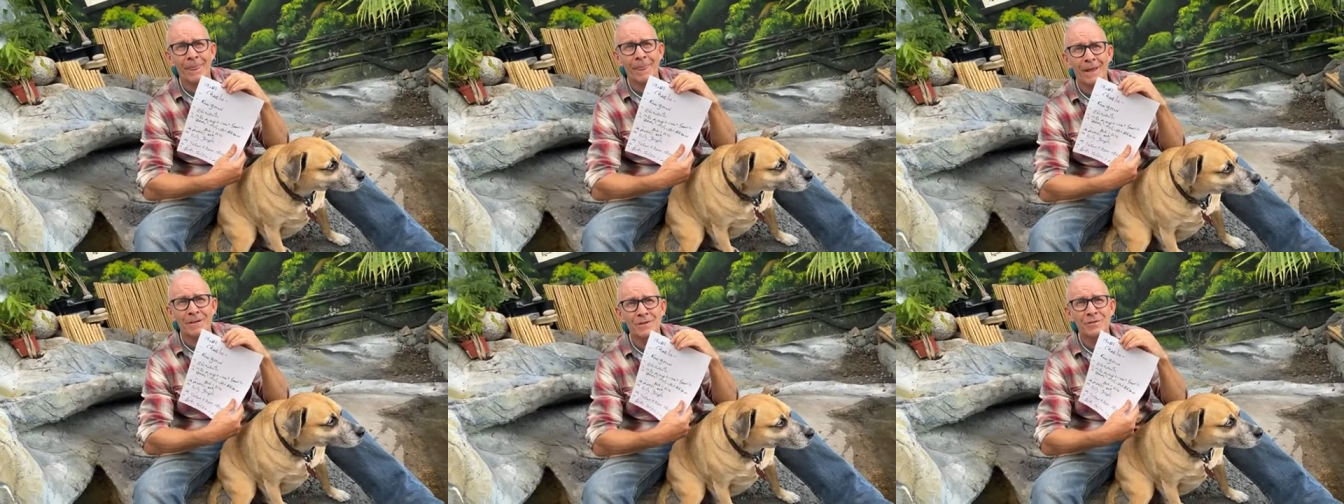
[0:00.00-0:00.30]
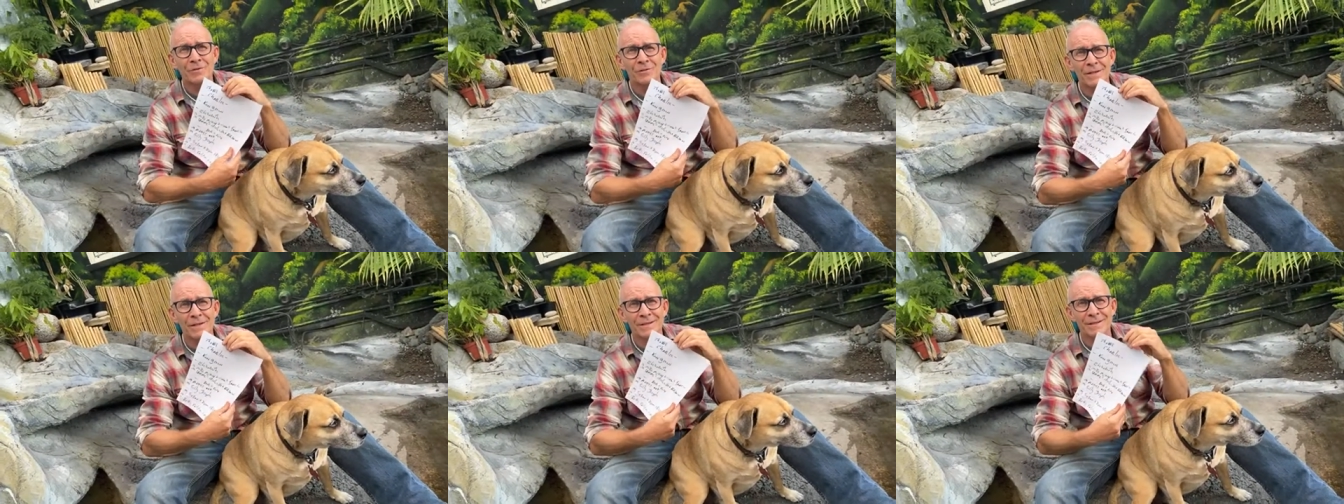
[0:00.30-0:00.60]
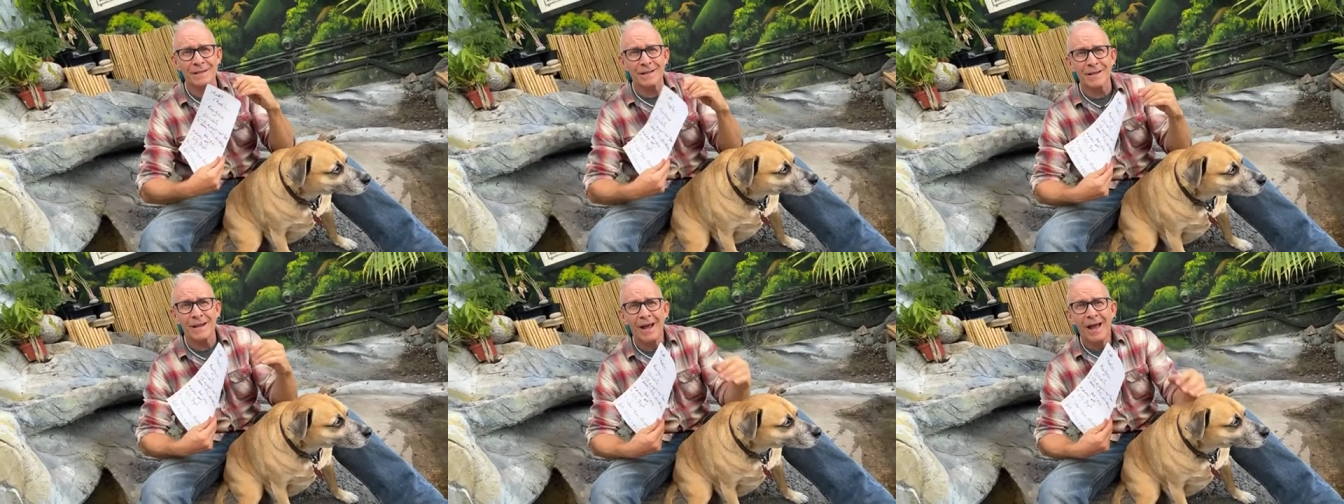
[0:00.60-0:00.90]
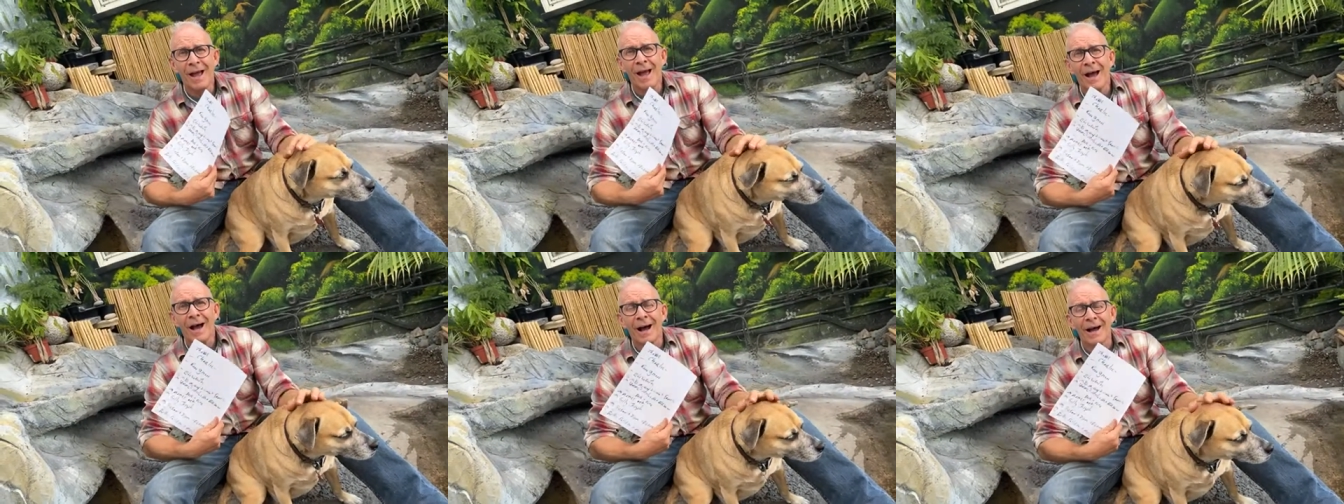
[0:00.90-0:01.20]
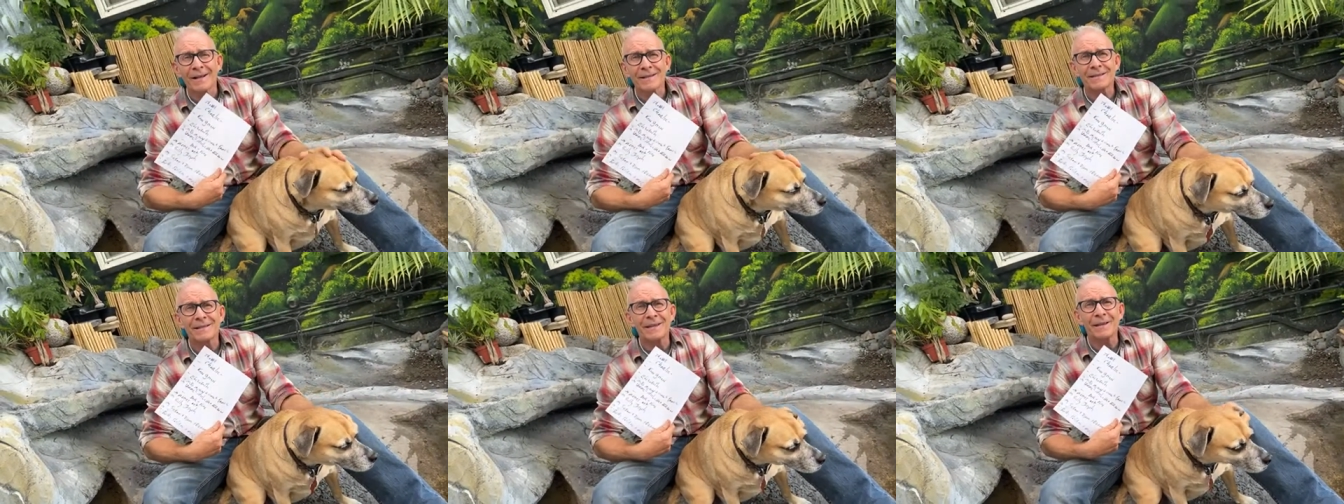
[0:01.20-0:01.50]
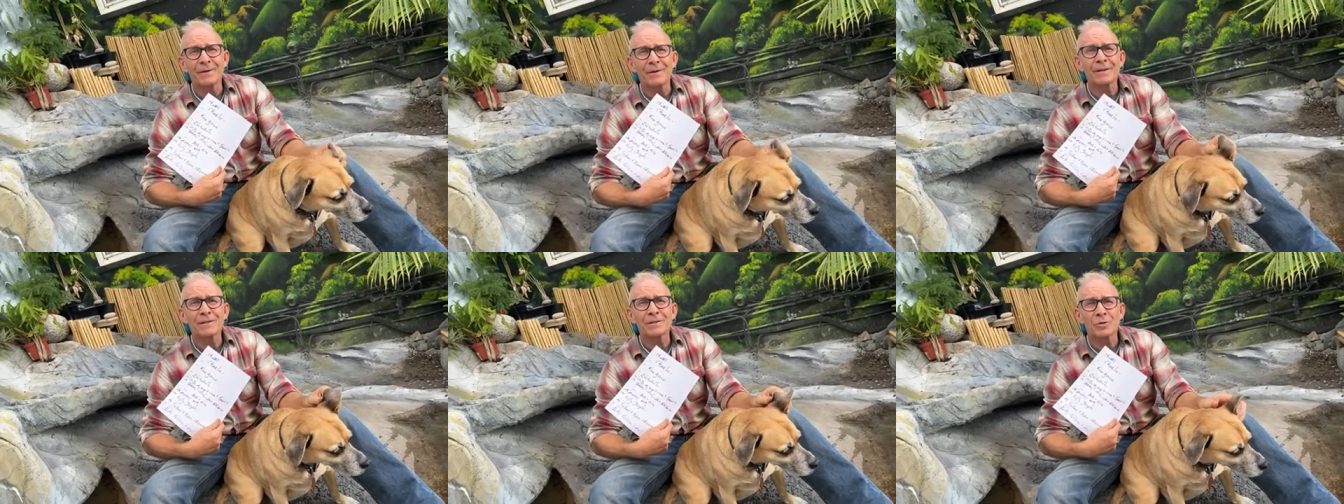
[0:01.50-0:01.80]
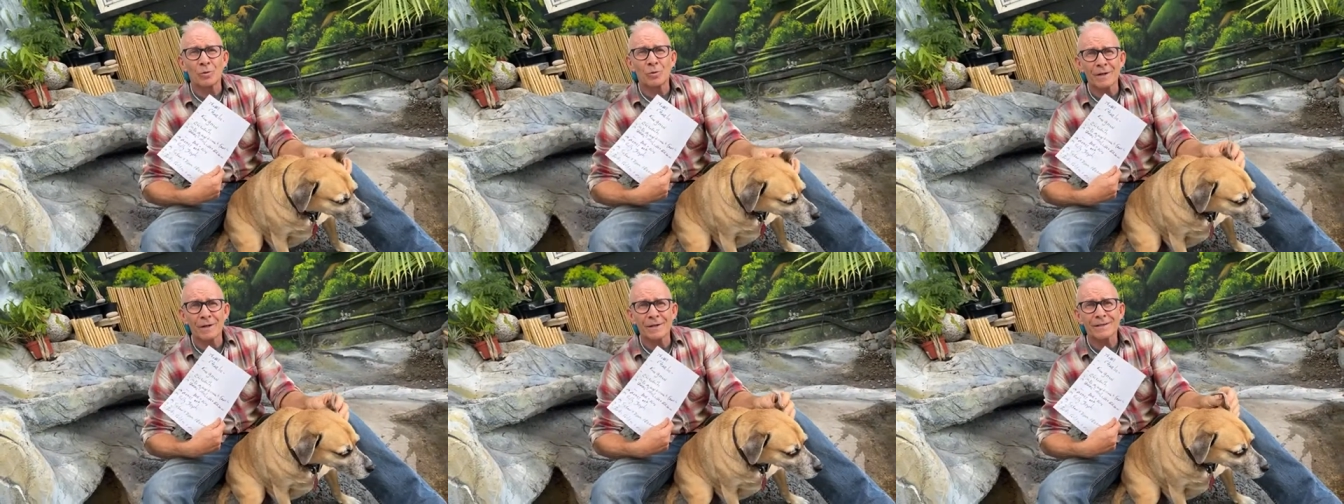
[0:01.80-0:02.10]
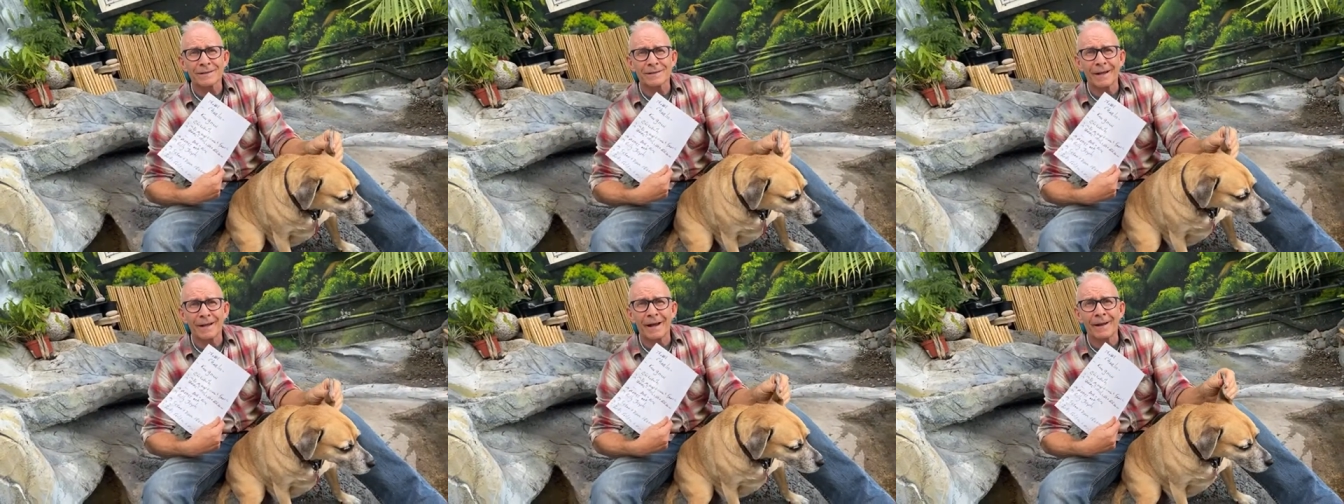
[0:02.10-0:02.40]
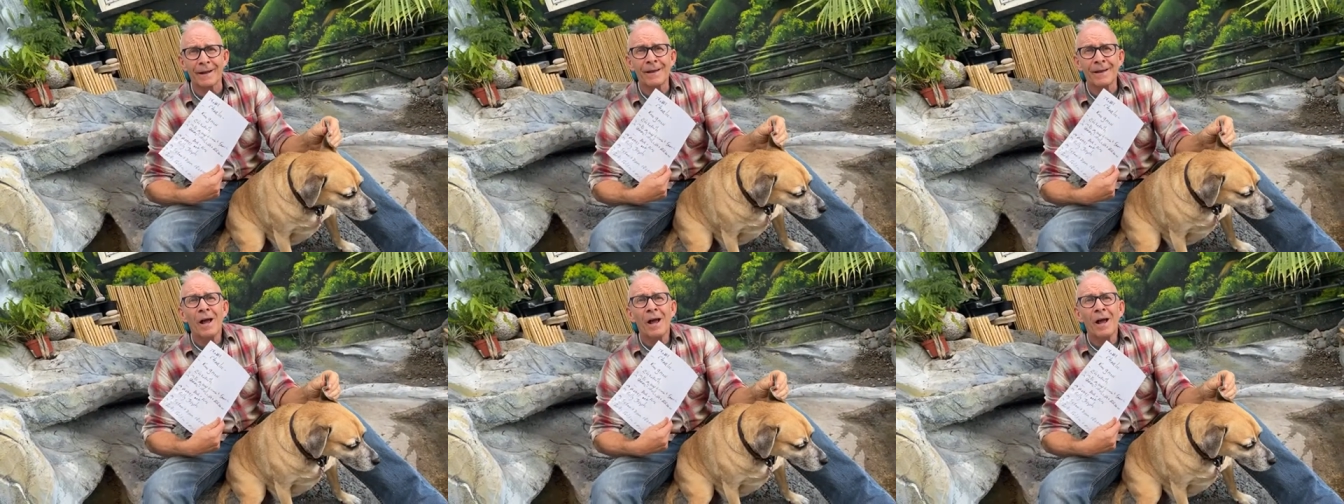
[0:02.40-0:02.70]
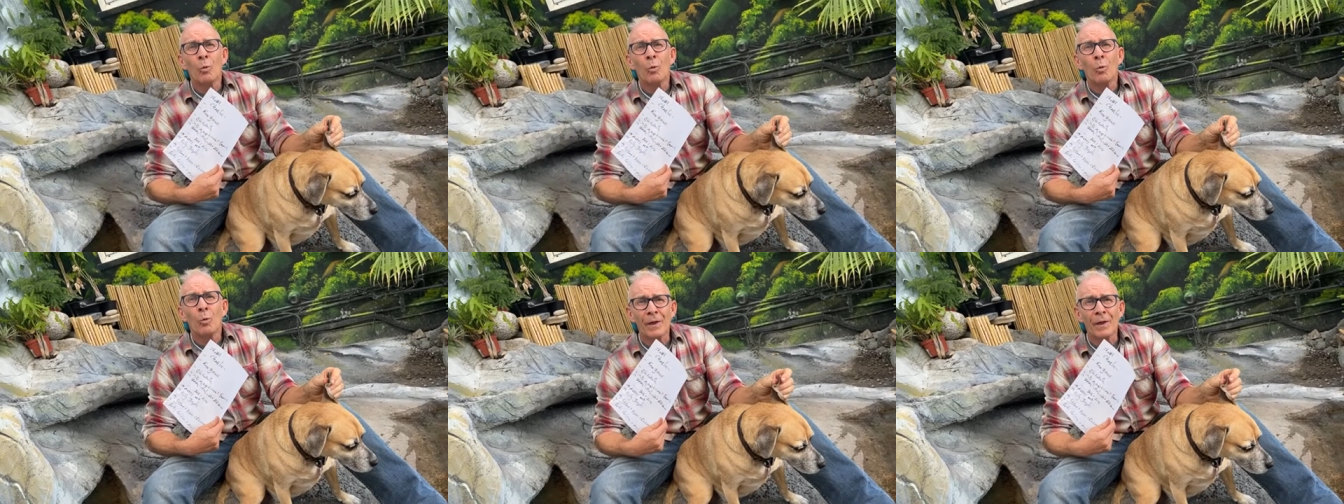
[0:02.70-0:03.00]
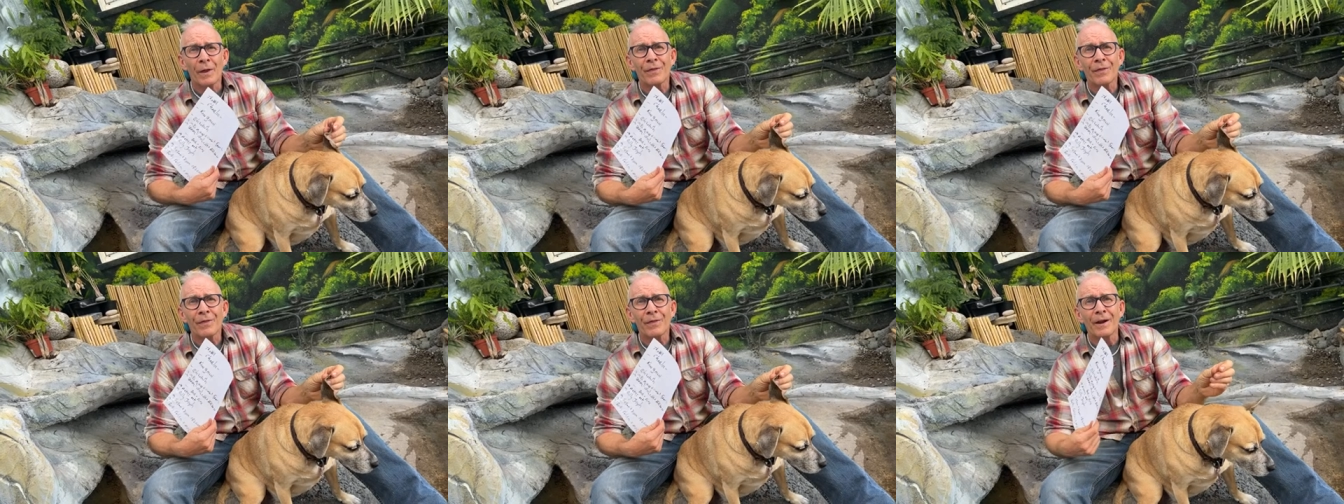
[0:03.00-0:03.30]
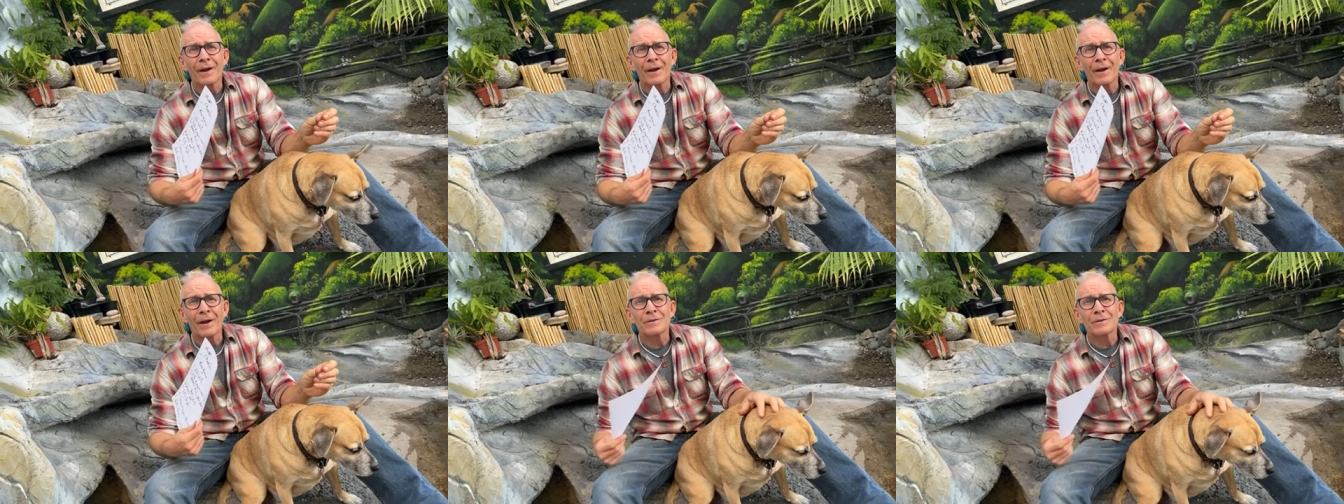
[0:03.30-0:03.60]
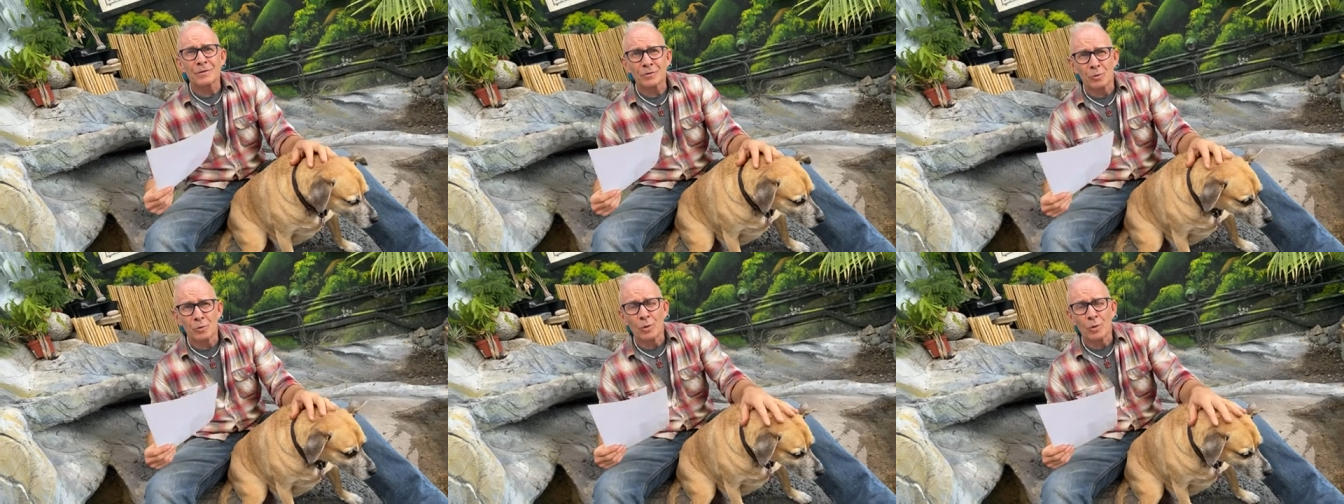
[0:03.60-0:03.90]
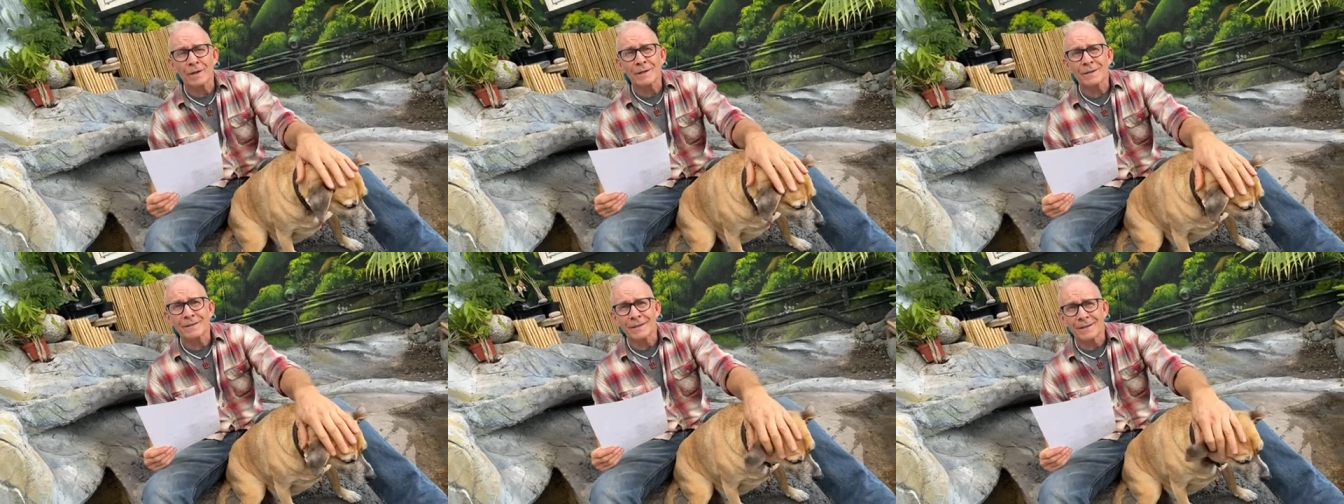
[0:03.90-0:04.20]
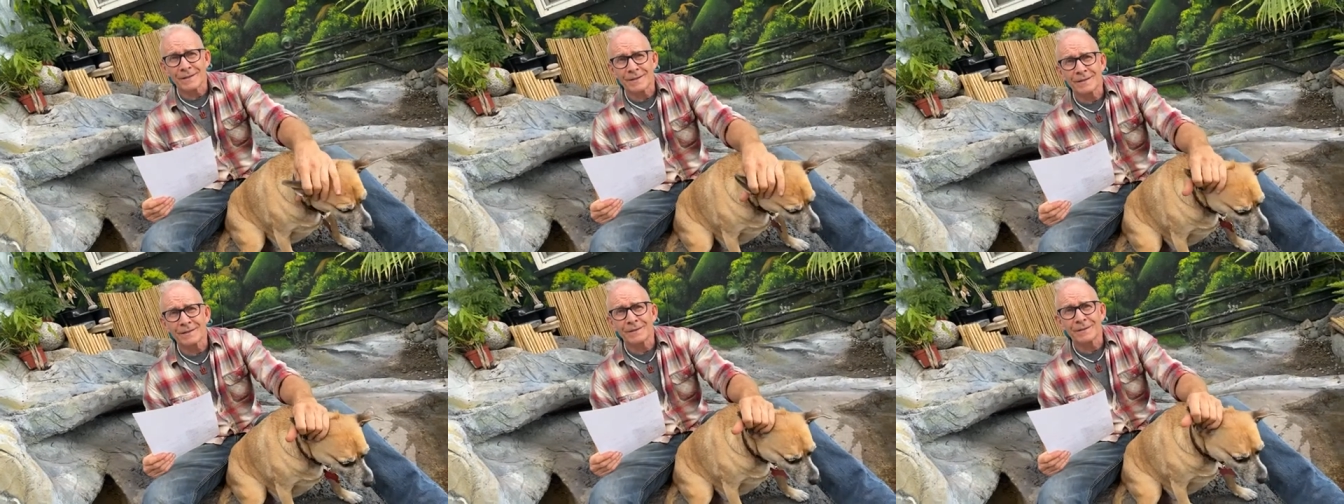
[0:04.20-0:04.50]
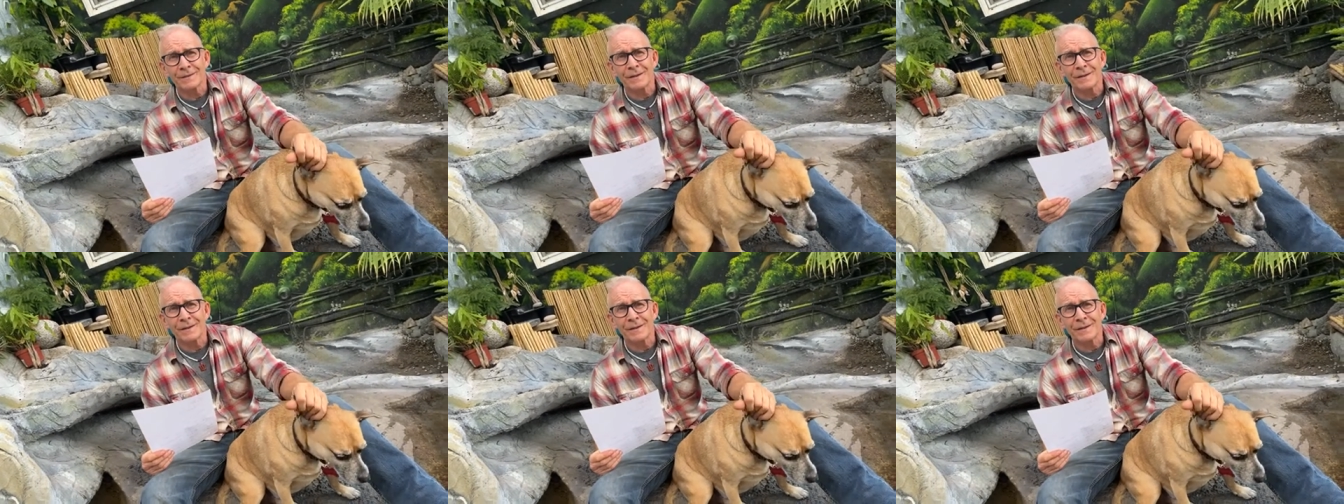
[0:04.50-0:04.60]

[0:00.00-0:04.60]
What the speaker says: and trusted us here at TortoiseLand with their tortoises,